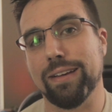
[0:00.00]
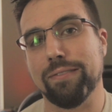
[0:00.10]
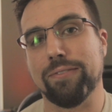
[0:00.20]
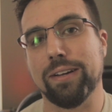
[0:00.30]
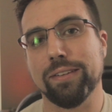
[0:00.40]
I
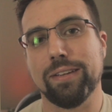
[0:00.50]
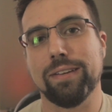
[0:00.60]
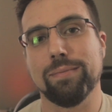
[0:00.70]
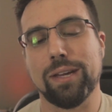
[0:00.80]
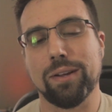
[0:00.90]

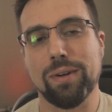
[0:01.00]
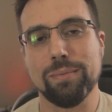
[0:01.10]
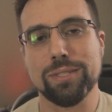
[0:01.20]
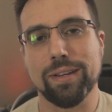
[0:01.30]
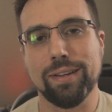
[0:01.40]
finally made a
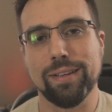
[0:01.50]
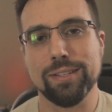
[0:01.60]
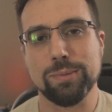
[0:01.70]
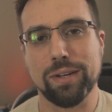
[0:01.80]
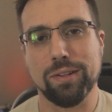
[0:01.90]
website.
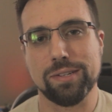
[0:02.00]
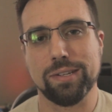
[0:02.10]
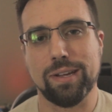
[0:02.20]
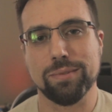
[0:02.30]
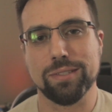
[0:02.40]
It's been a long
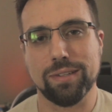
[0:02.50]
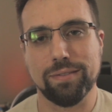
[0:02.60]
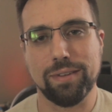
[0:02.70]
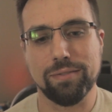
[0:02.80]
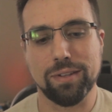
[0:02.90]
time since
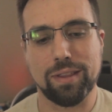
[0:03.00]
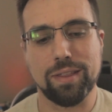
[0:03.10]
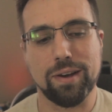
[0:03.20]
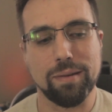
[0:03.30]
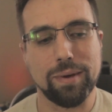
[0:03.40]
I've even
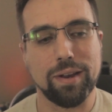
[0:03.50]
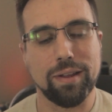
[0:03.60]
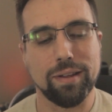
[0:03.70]
thought about it.